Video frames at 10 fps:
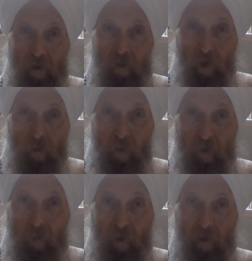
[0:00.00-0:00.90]
I talk with
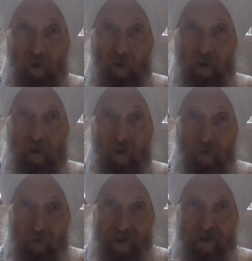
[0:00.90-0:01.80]
him regularly.
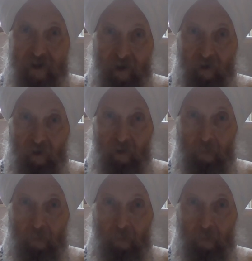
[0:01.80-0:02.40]
He's here.